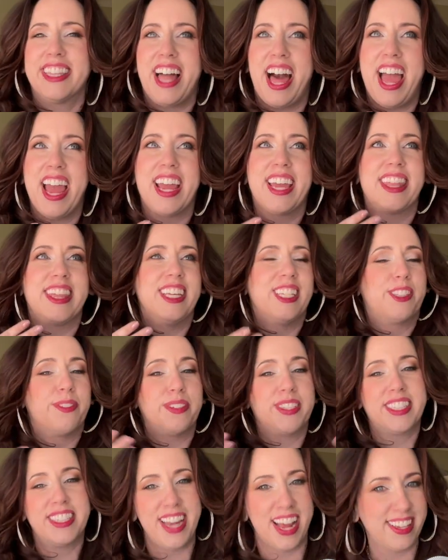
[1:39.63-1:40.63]
like this
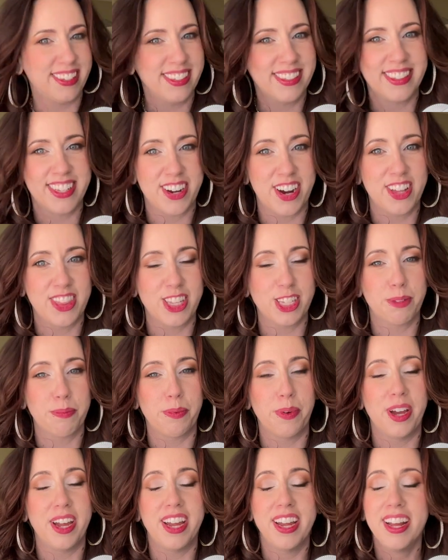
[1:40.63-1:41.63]
was necessary at this
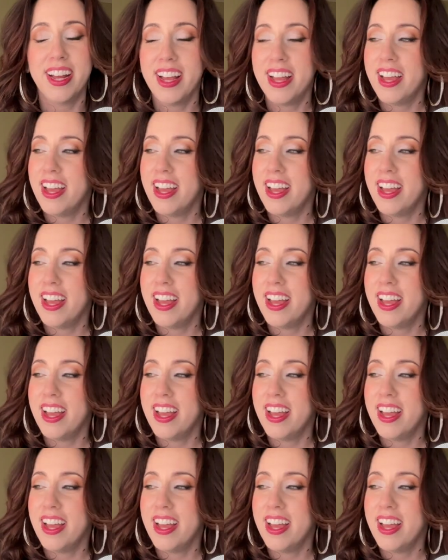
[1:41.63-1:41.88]
point.